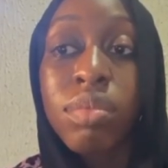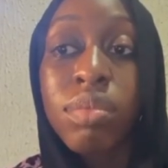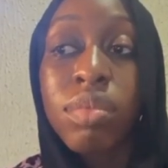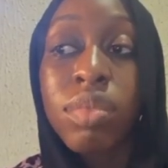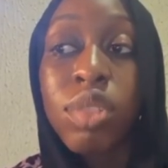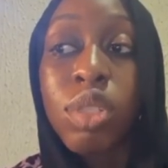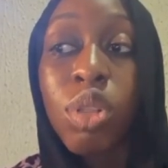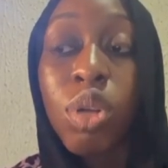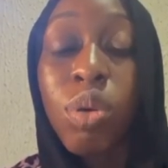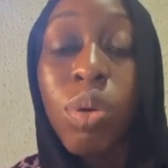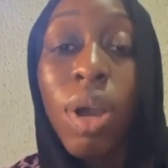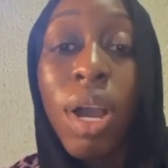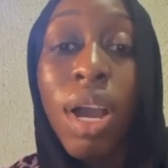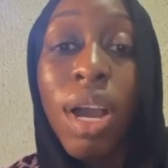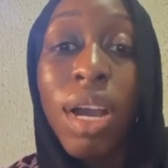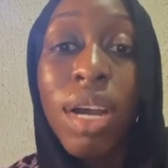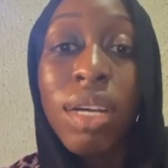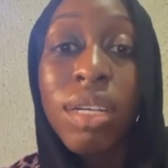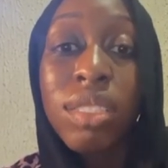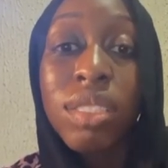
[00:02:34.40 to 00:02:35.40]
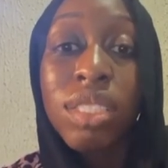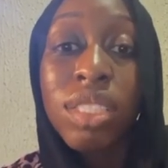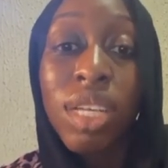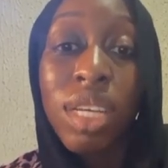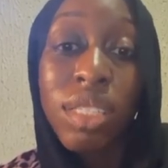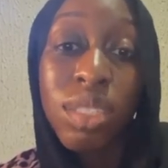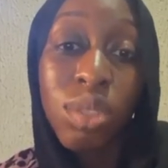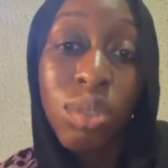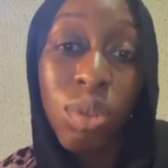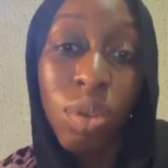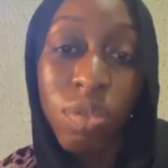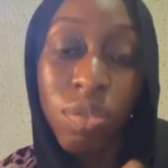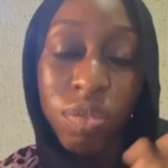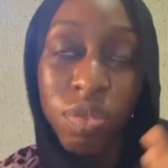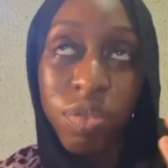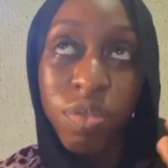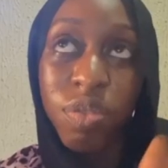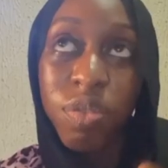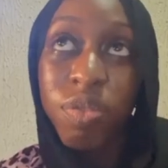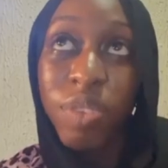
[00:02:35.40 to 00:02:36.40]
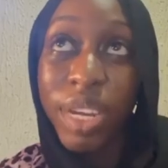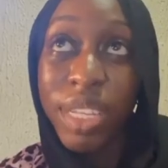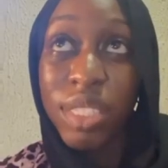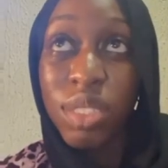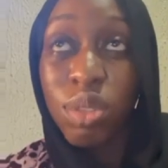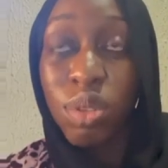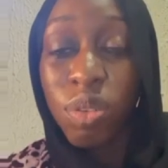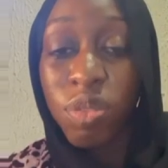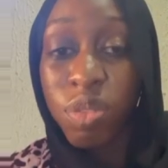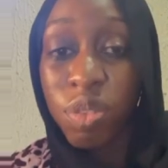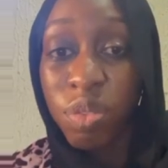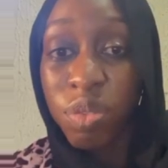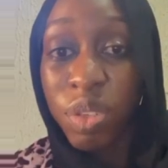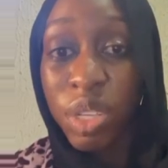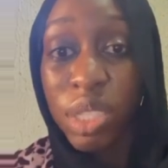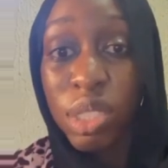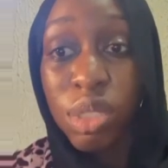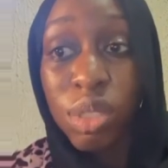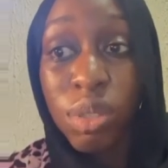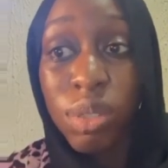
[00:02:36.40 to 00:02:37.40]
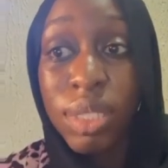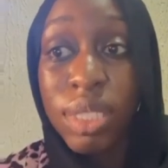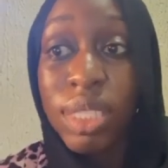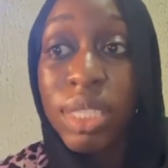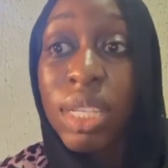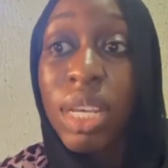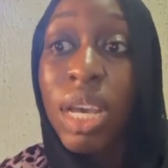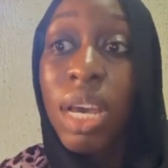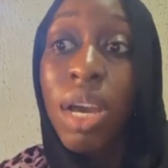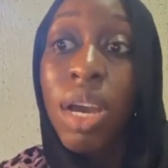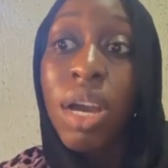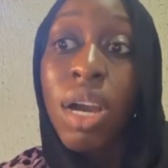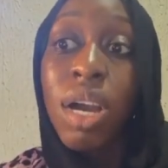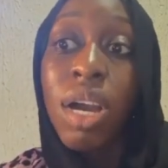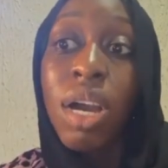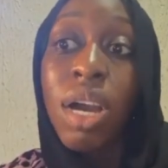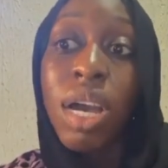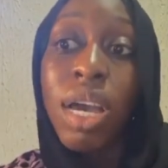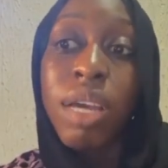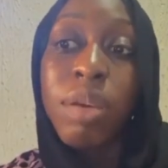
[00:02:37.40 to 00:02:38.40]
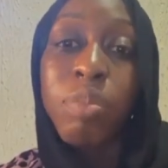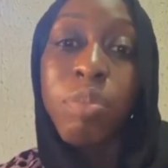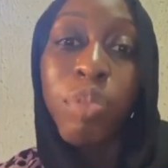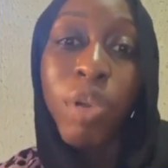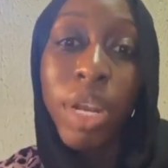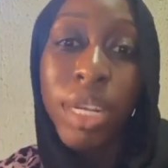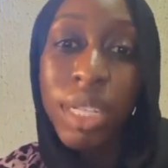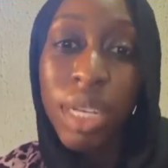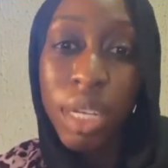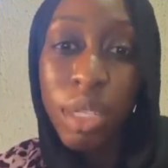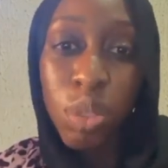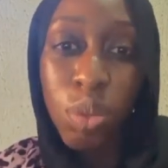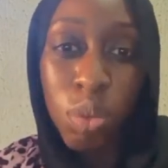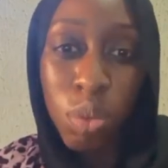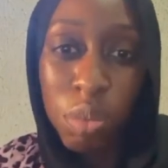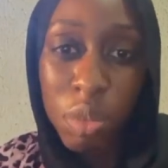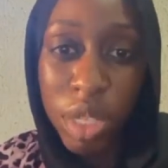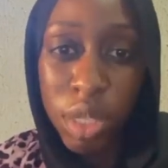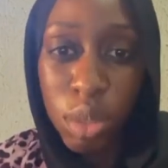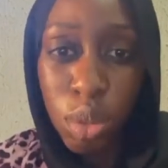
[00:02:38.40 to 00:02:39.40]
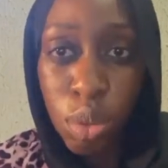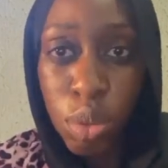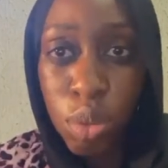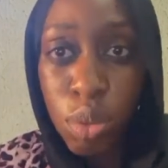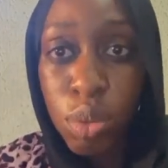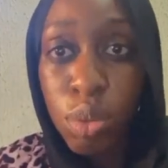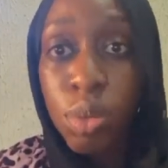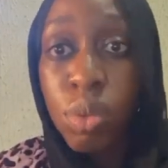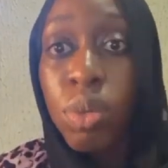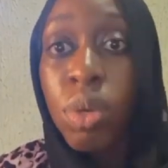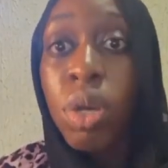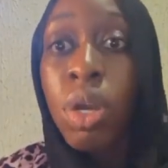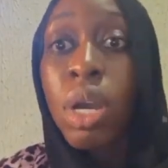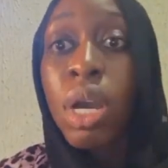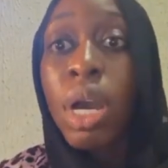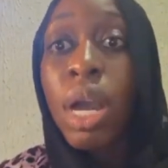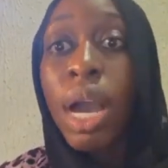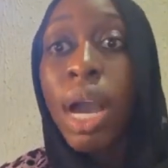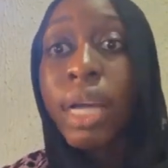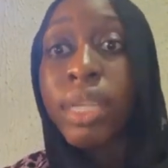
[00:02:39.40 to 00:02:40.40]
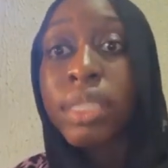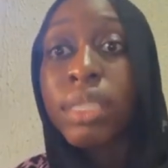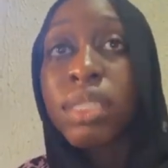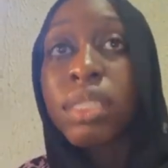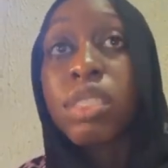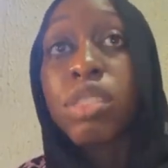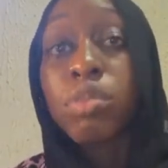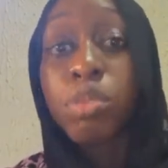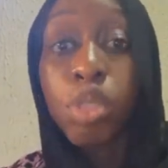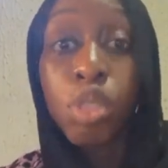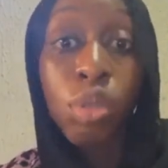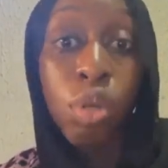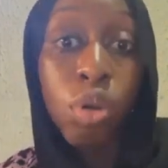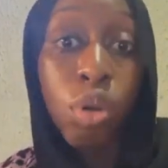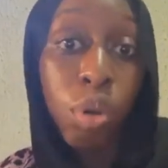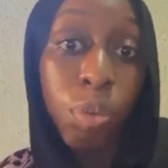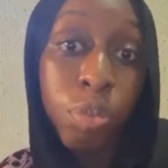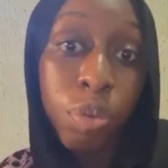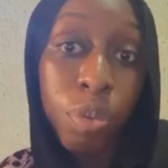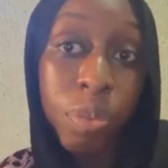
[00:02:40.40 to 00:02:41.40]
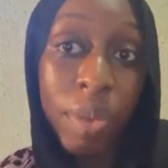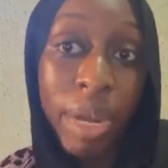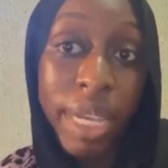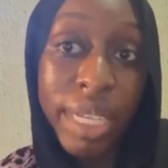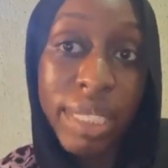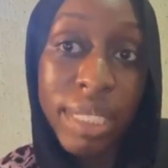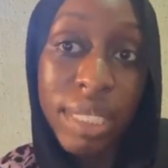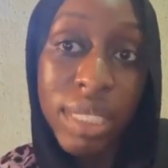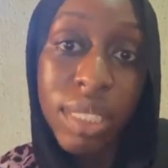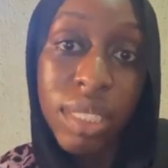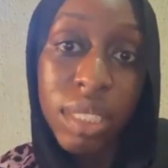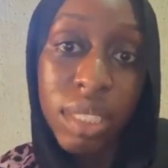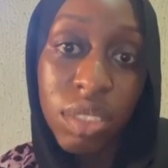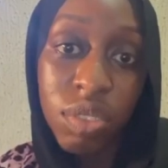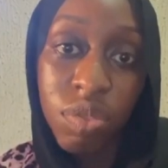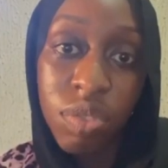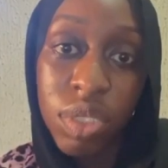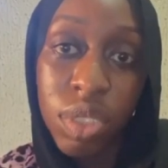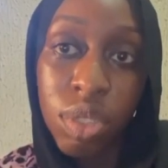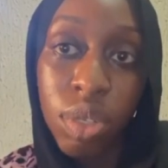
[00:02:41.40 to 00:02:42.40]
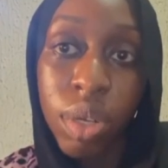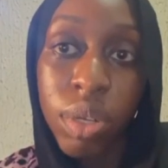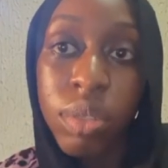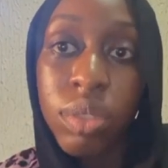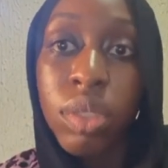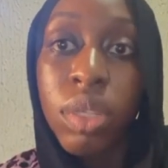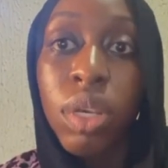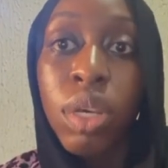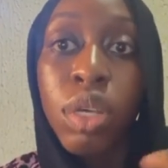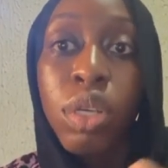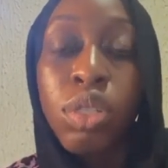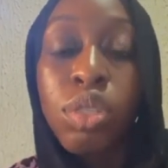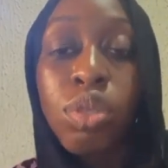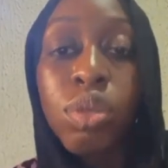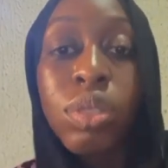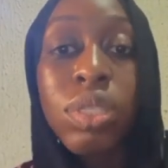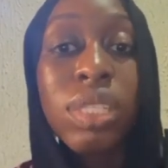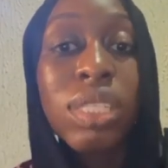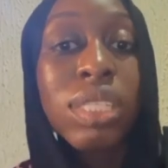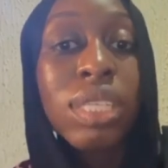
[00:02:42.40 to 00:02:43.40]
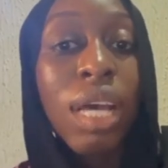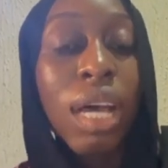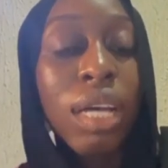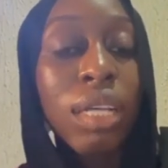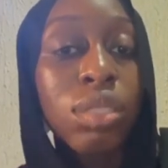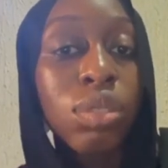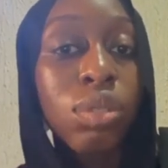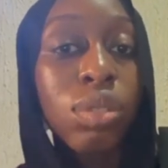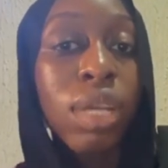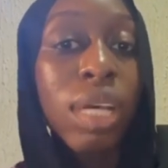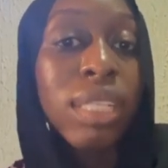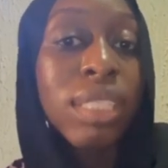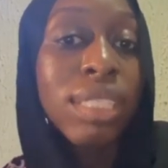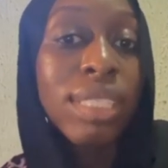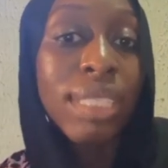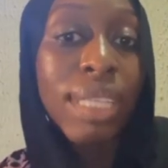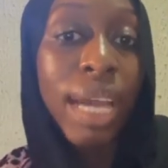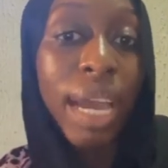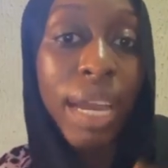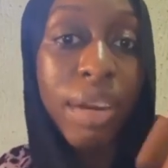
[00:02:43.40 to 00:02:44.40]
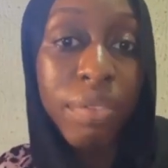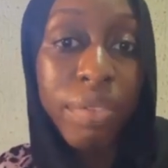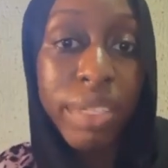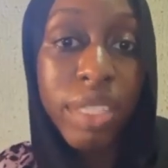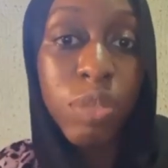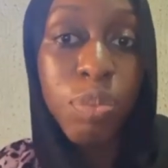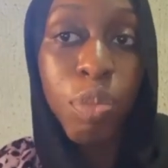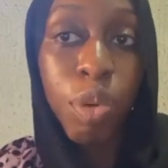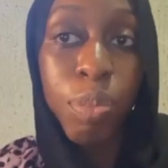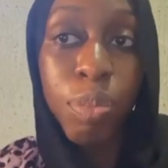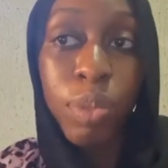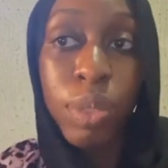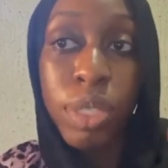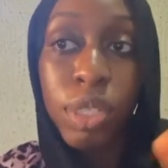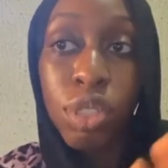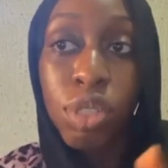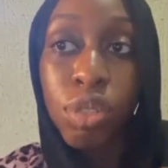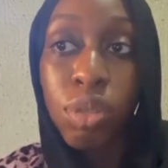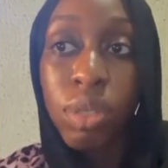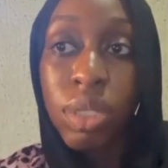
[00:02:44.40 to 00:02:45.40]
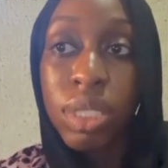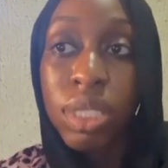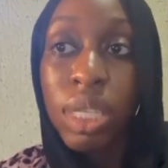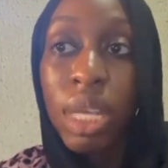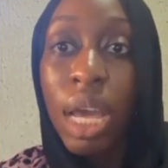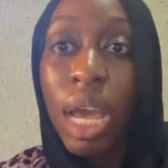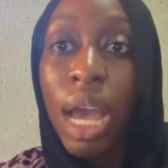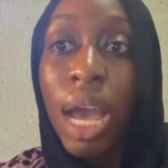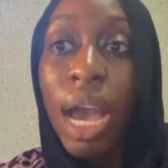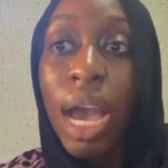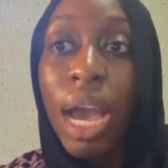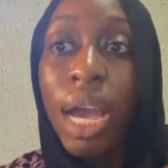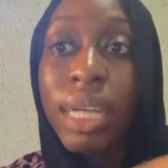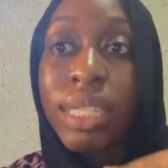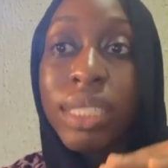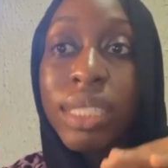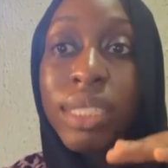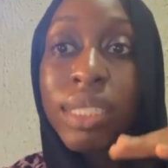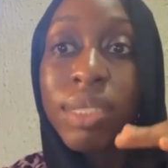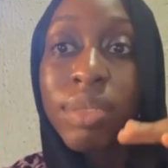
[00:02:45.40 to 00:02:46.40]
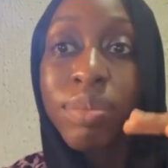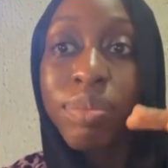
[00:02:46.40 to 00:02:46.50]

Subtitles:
lower chances of fighting off infections, pregnant women too, and immunocompromised individuals. So these are known as the high-risk populations, and